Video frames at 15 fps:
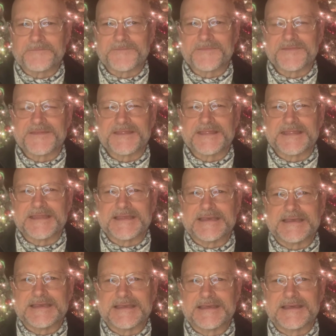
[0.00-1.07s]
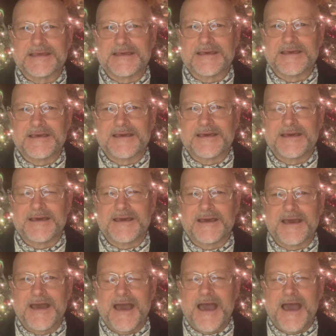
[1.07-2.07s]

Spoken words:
No one is speaking in this clip.